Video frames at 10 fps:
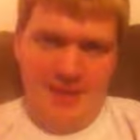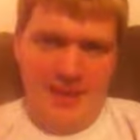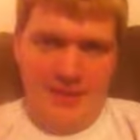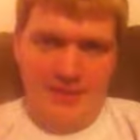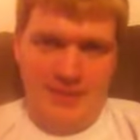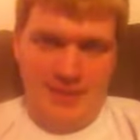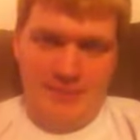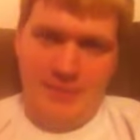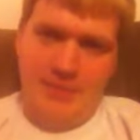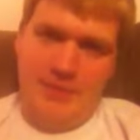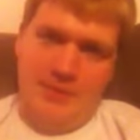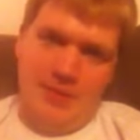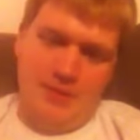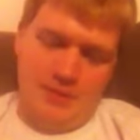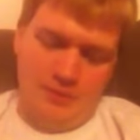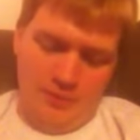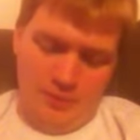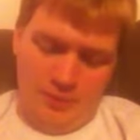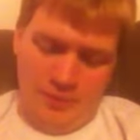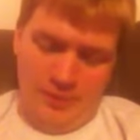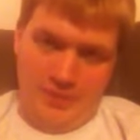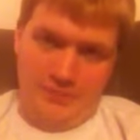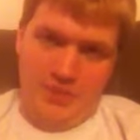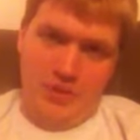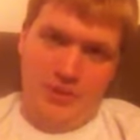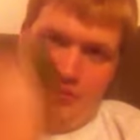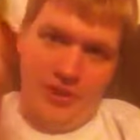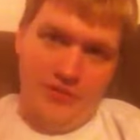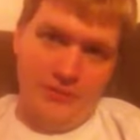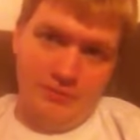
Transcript: Ah, damn. Really want to show these off.